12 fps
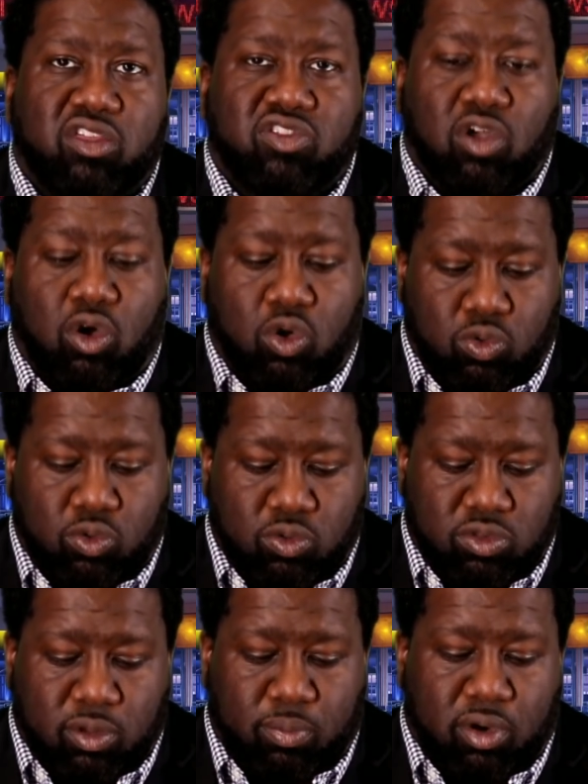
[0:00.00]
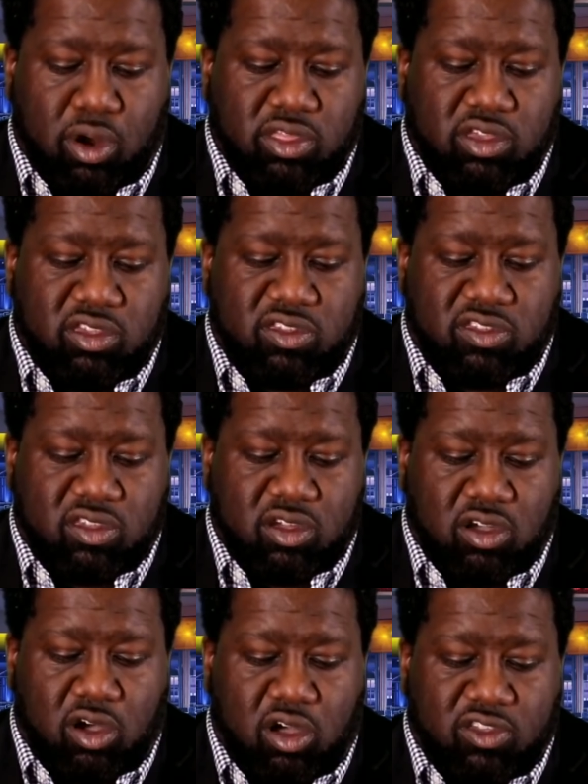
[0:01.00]
So the brothers
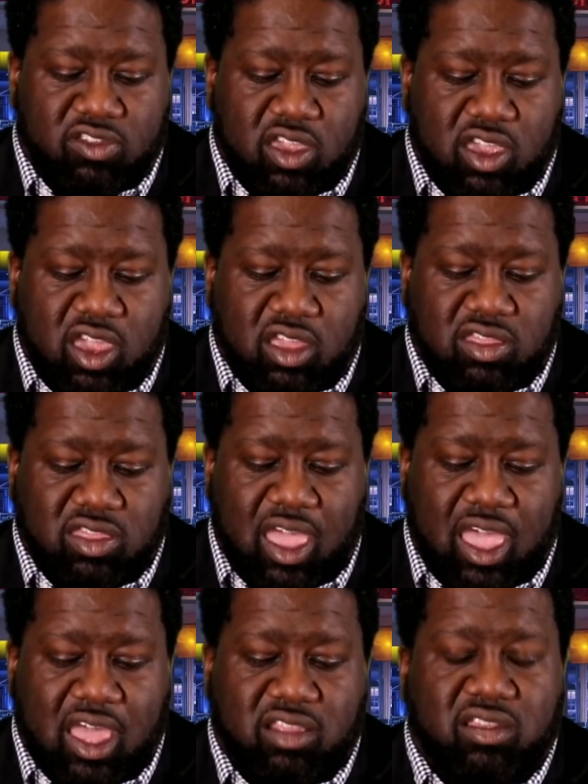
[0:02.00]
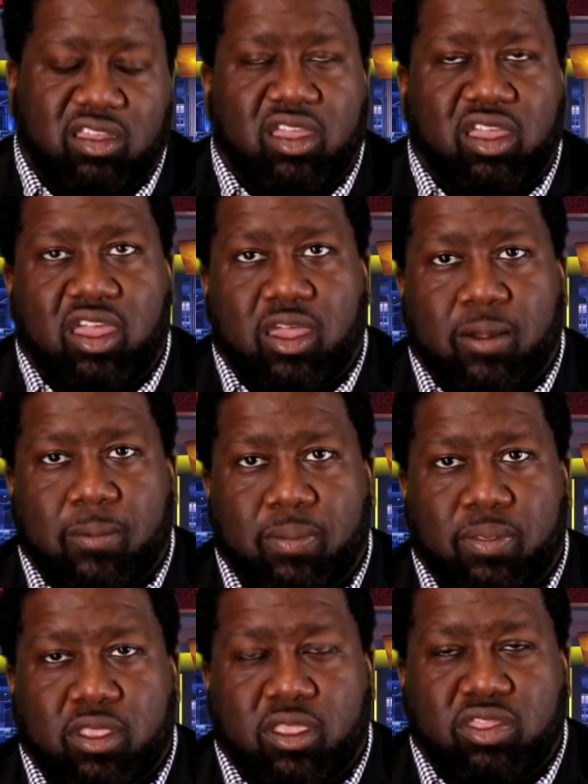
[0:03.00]
are saying that
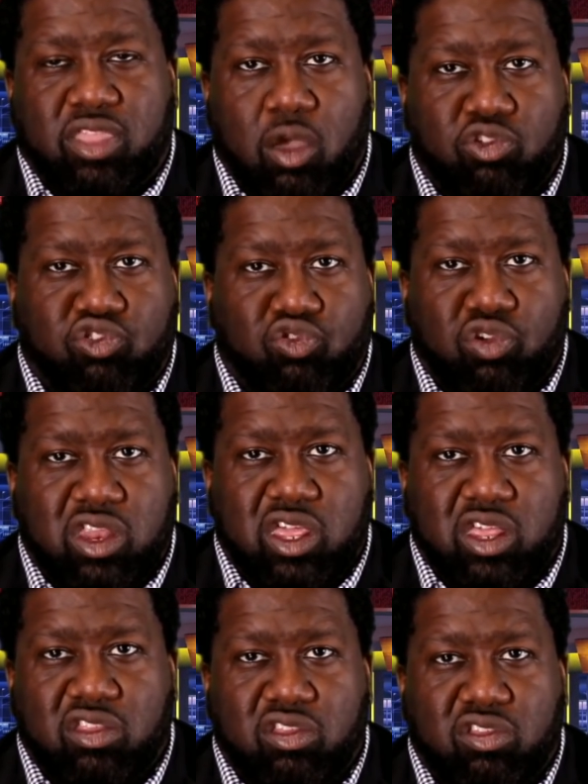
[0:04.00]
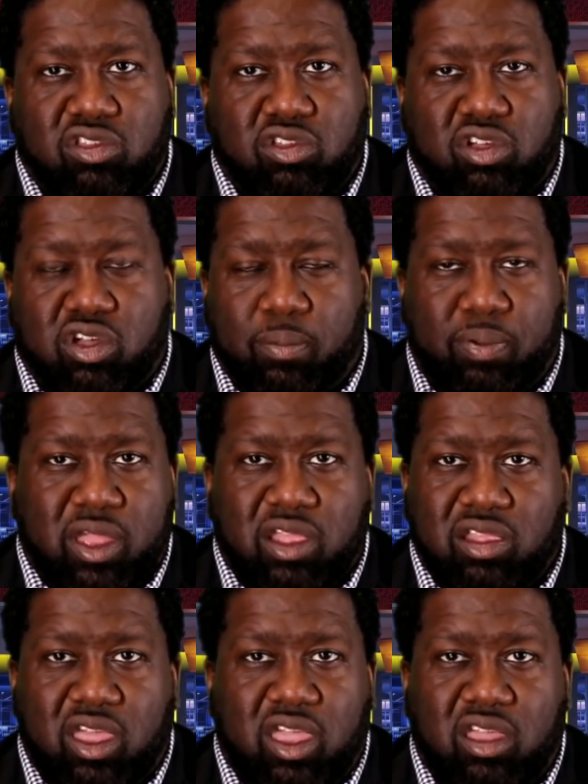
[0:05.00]
they were treated
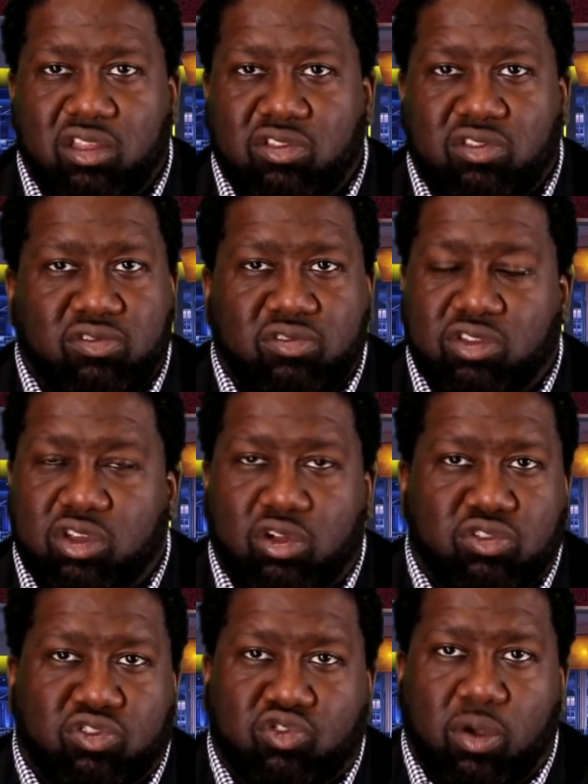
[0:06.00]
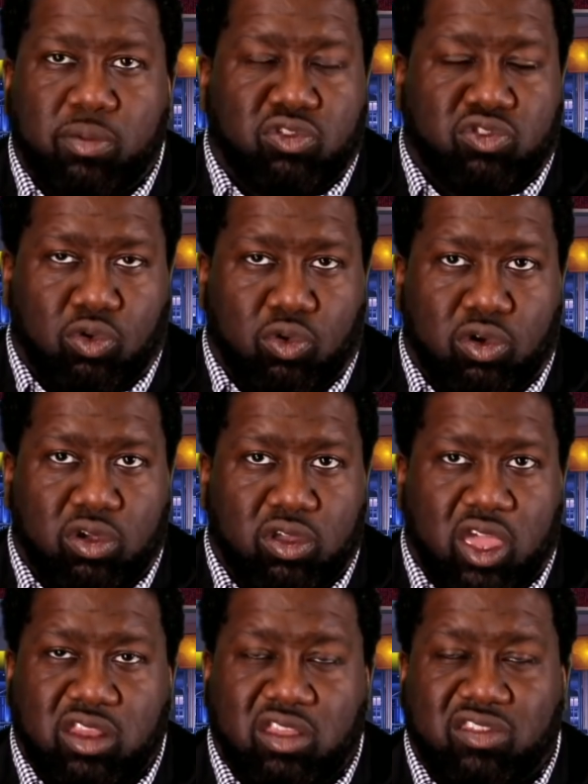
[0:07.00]
completely, you know, discriminatory
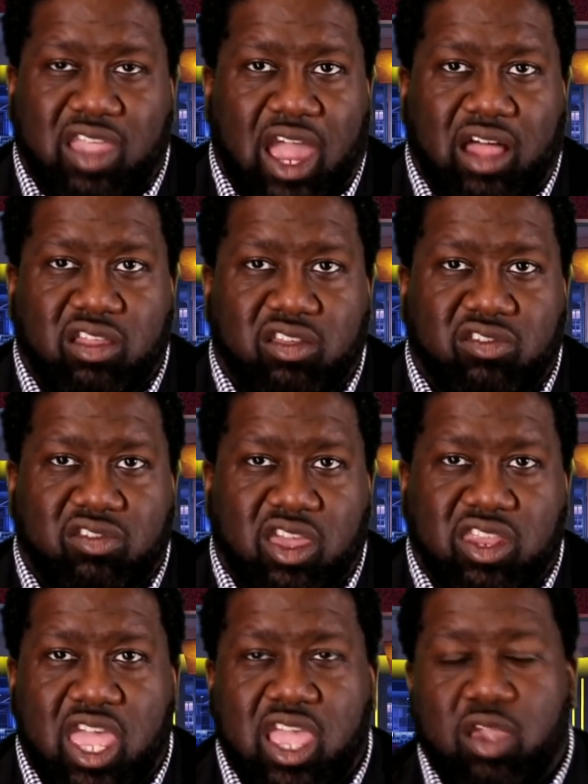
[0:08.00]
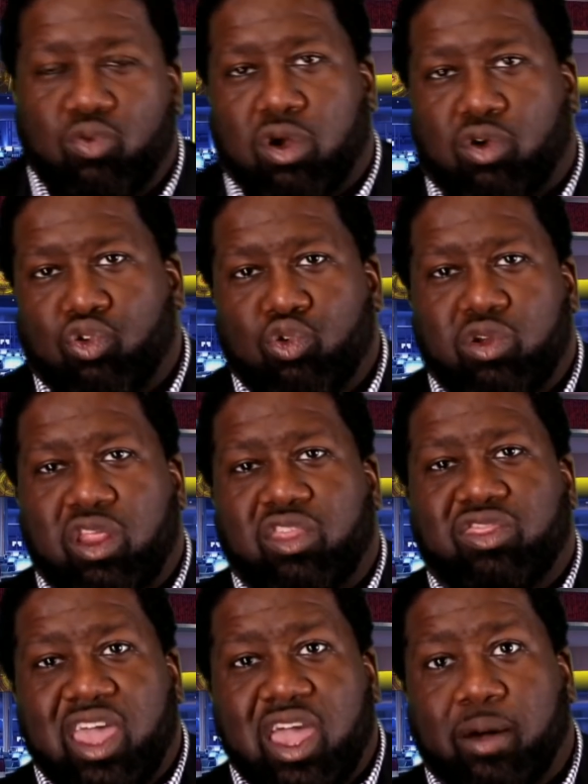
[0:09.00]
at this college. And they
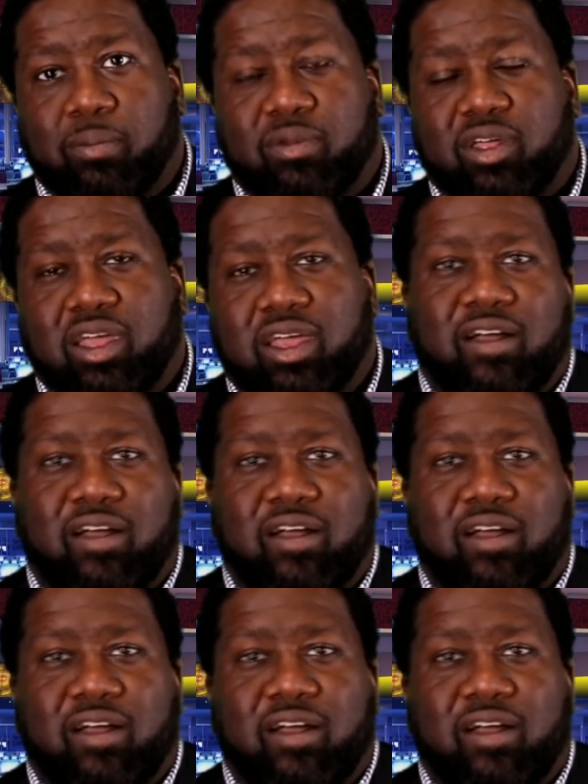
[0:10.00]
recruited them